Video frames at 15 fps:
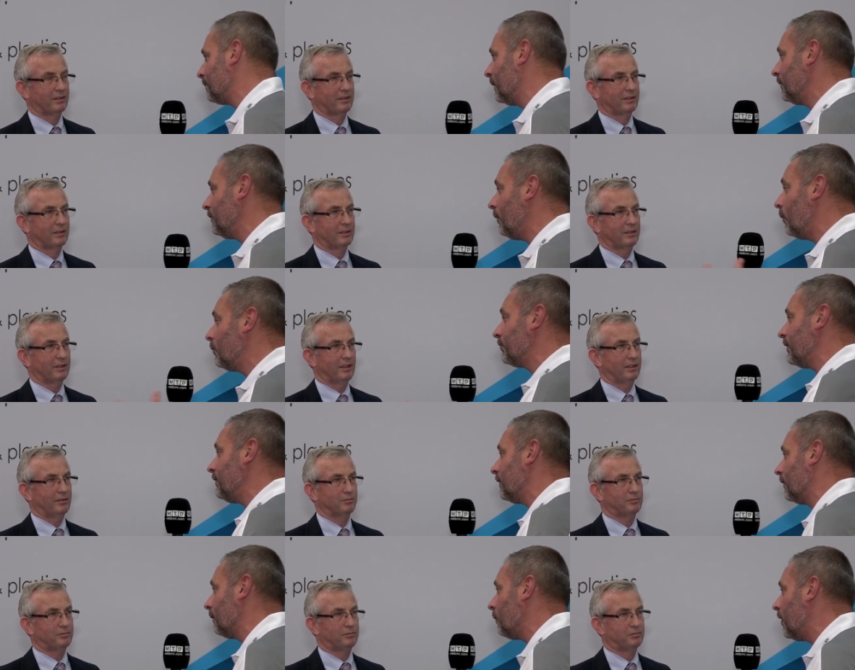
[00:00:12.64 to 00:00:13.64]
Speaker 1: but also
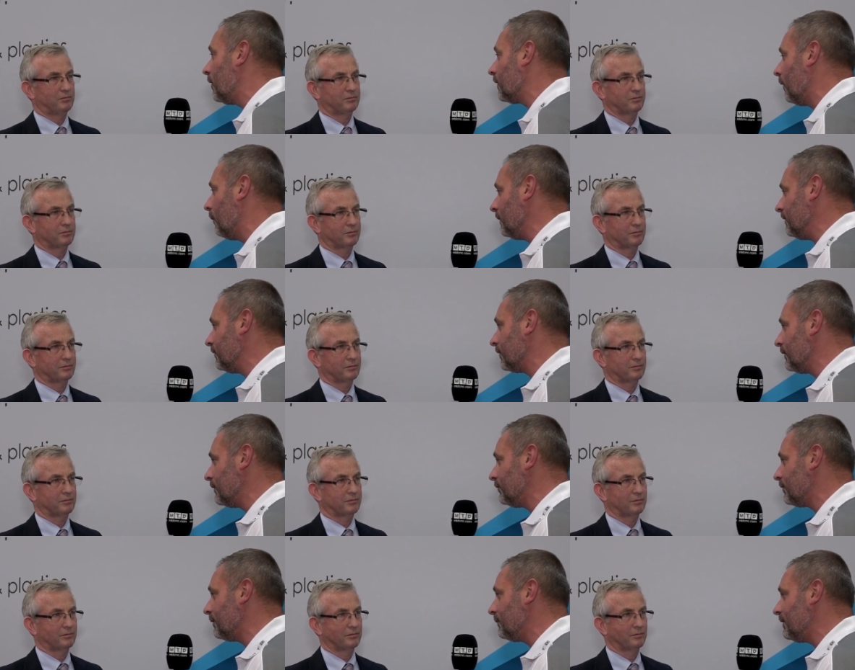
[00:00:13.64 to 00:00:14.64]
you've got a work holding
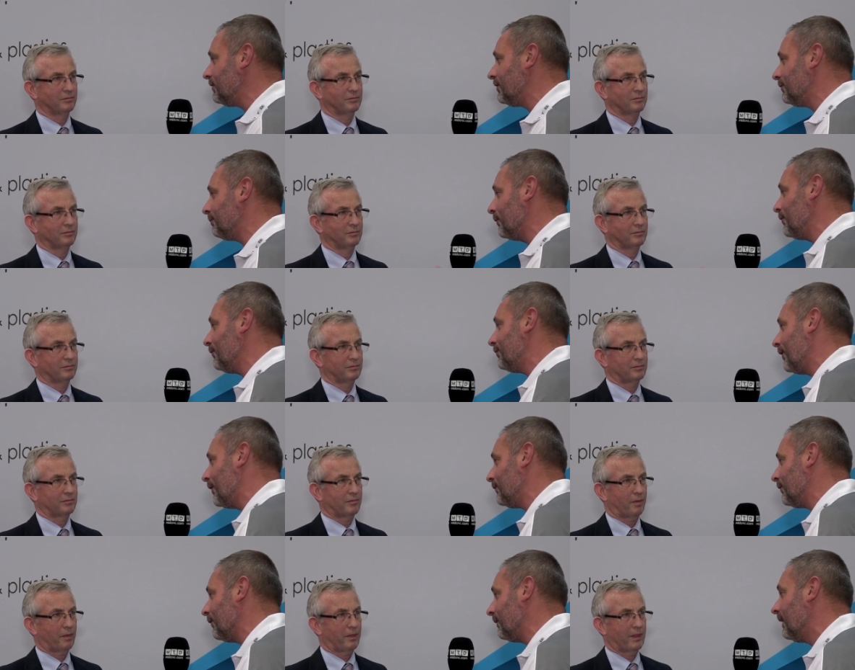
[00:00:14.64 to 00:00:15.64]
solution which is Blue
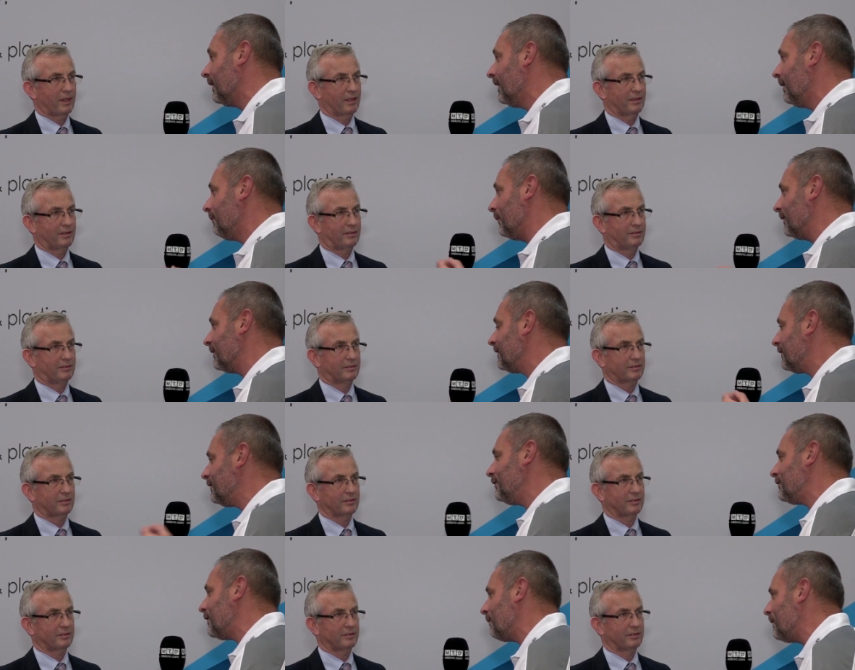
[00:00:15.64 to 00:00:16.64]
Photon. But could
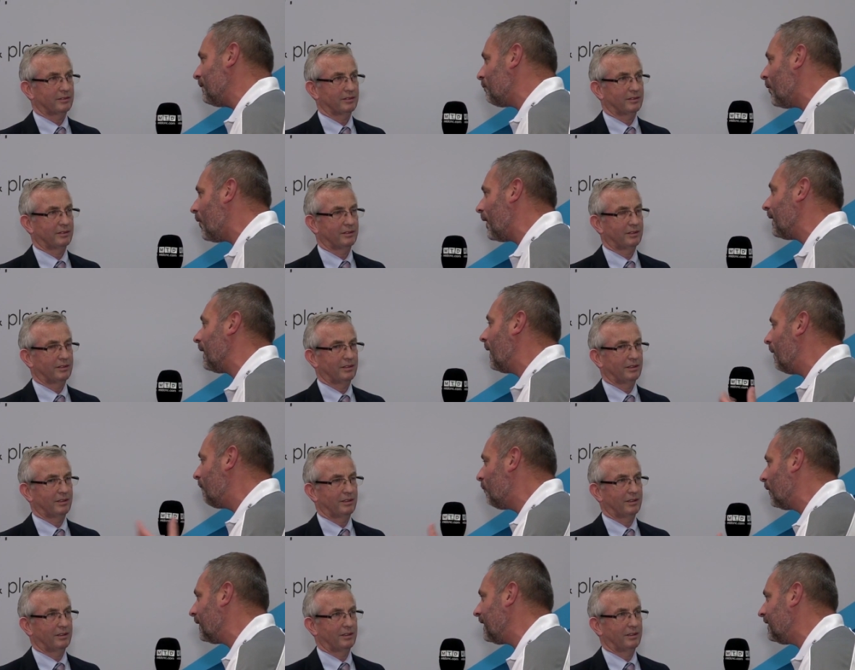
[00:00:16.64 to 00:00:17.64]
you tell me why and
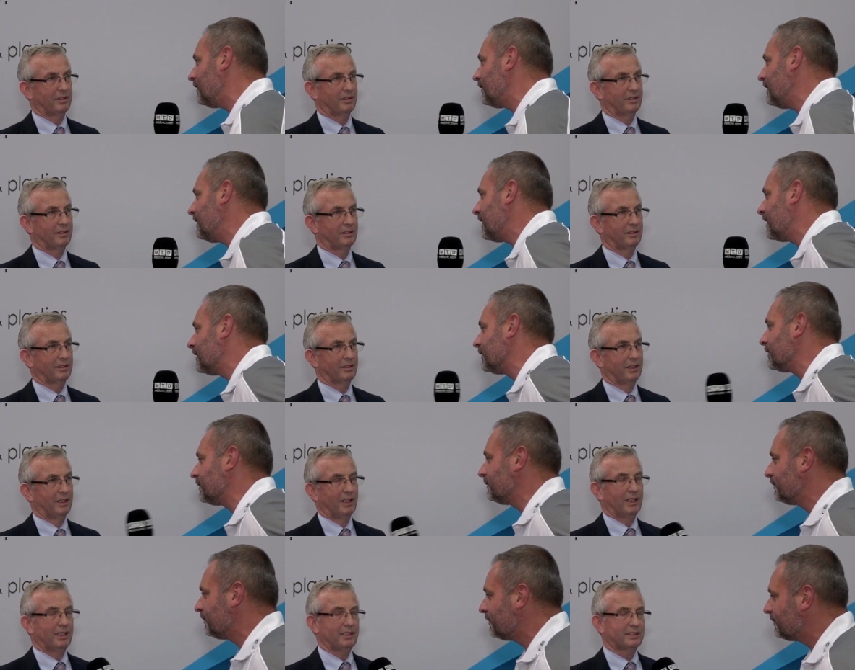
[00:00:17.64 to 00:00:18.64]
what it actually does?
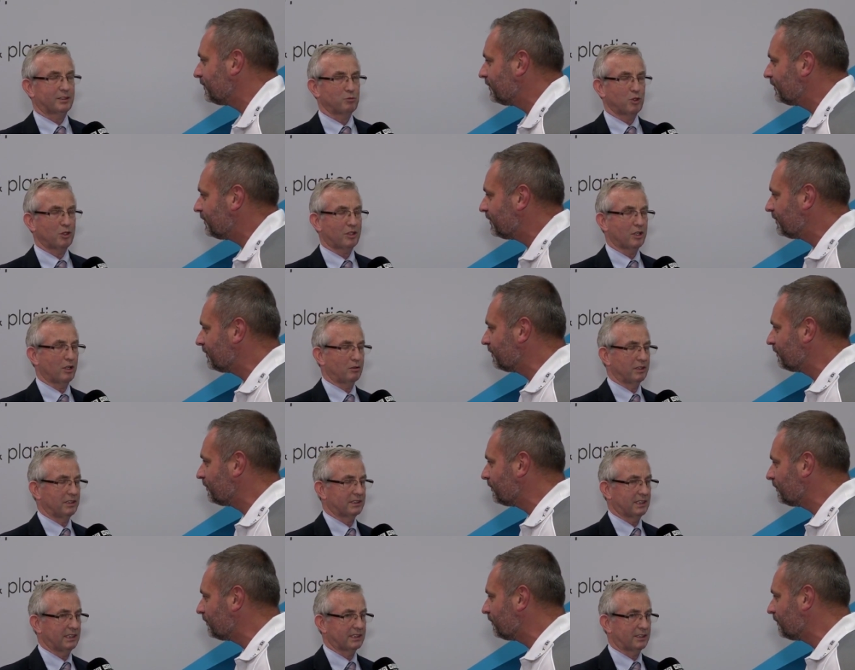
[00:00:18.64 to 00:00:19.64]
Speaker 2: It's a work holding
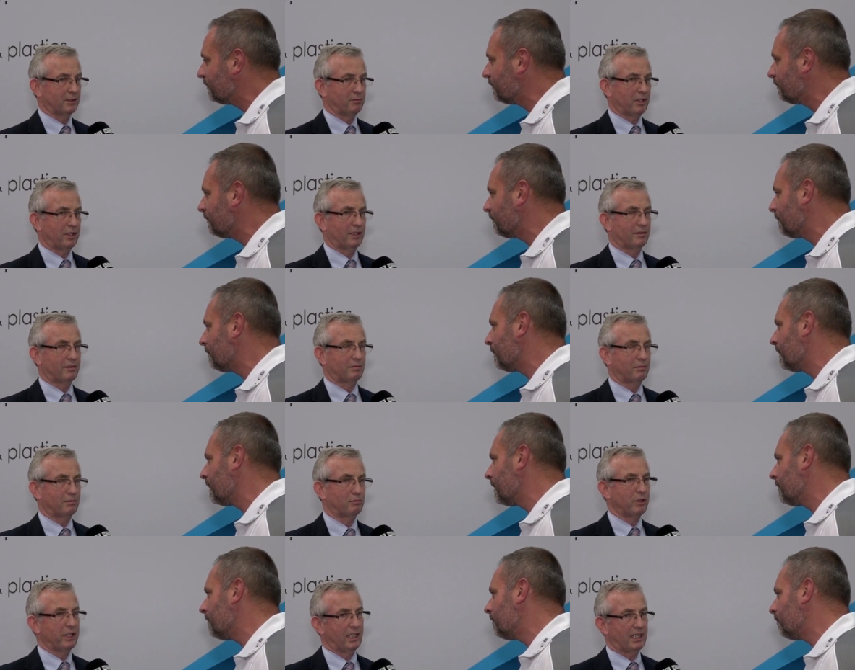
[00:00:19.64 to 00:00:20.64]
system that
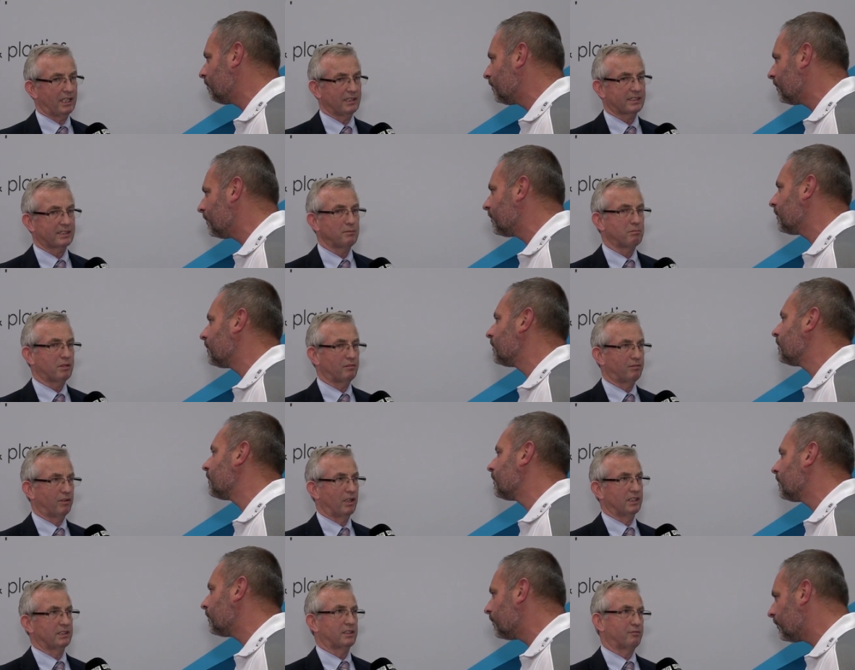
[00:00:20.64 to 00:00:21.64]
really
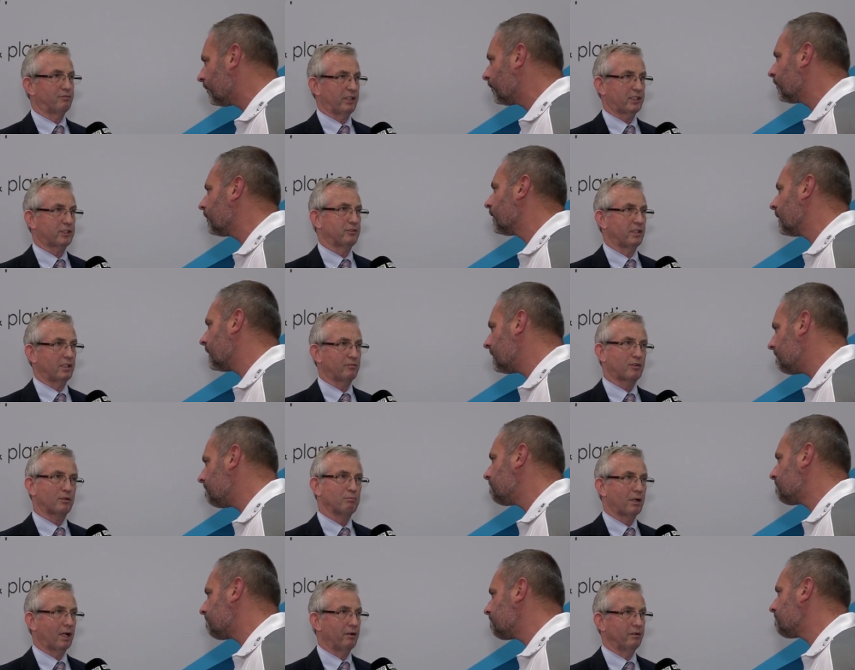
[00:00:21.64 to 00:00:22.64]
simplifies the fixturing of
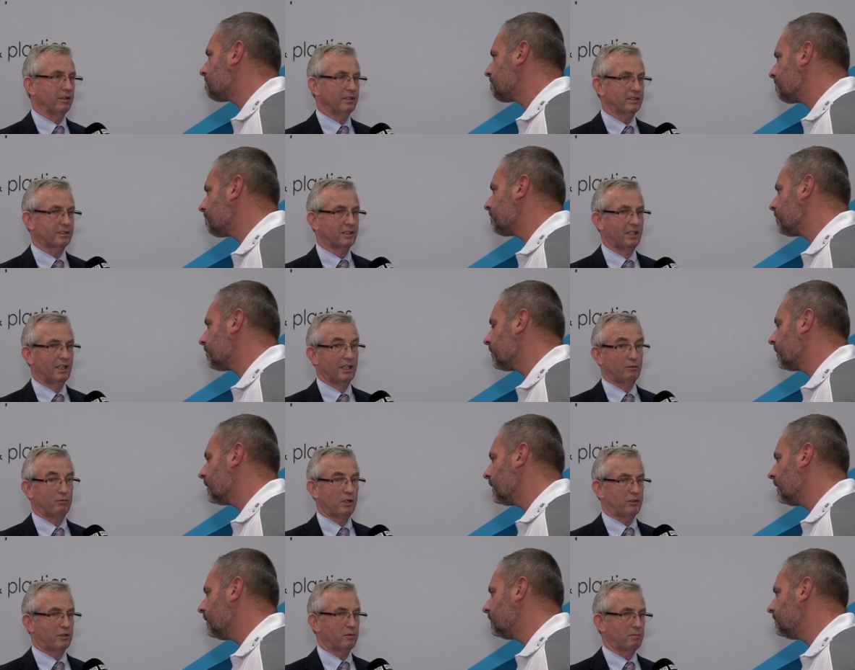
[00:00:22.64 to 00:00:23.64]
components,
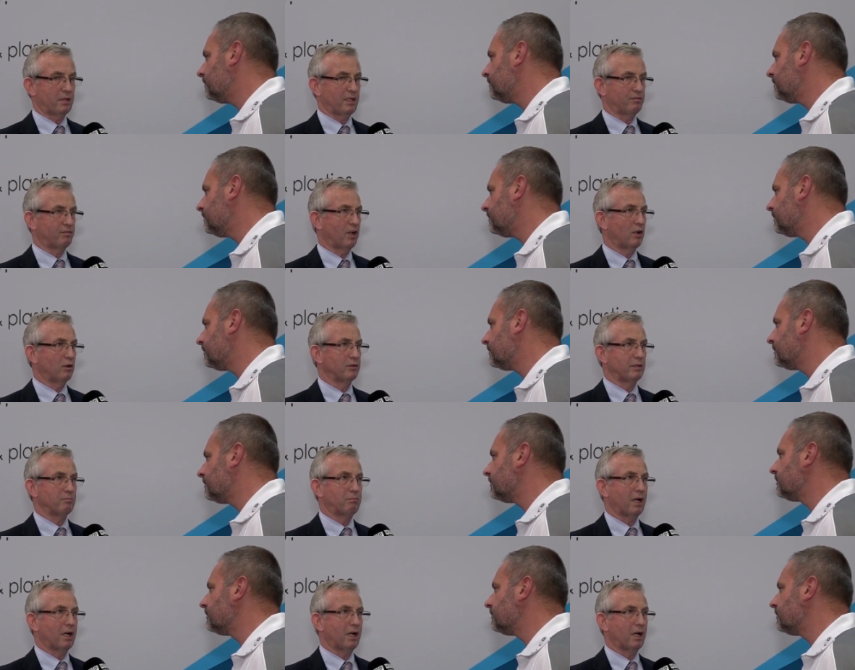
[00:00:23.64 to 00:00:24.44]
whether it be for holding